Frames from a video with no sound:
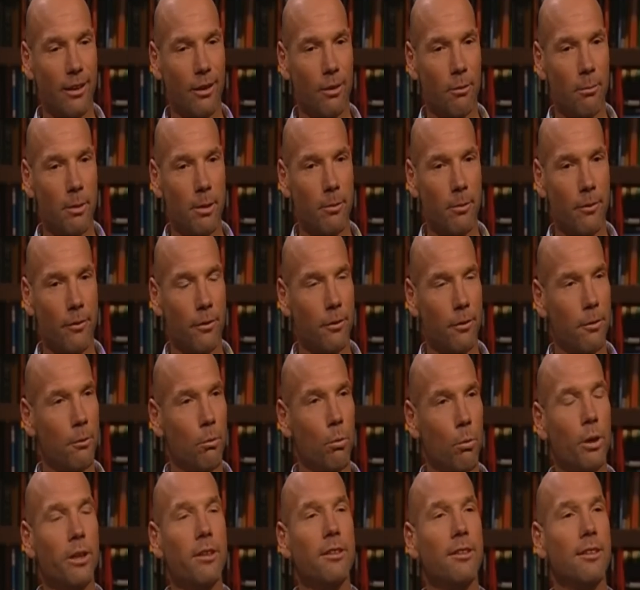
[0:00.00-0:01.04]
remember for
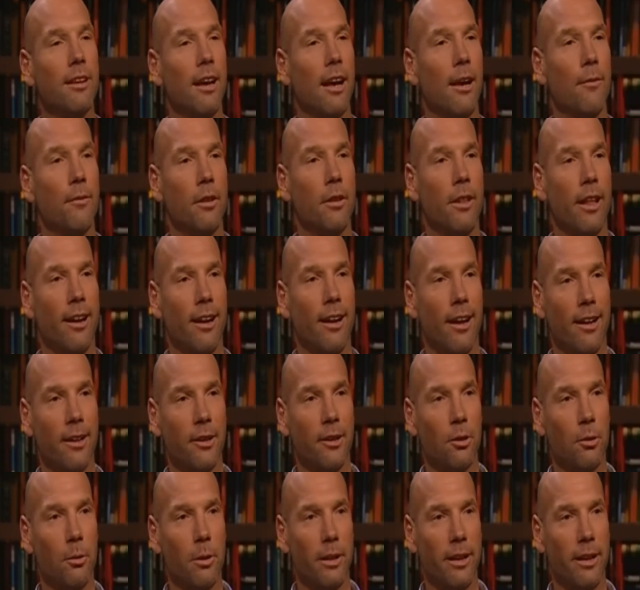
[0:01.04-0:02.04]
weeks after that article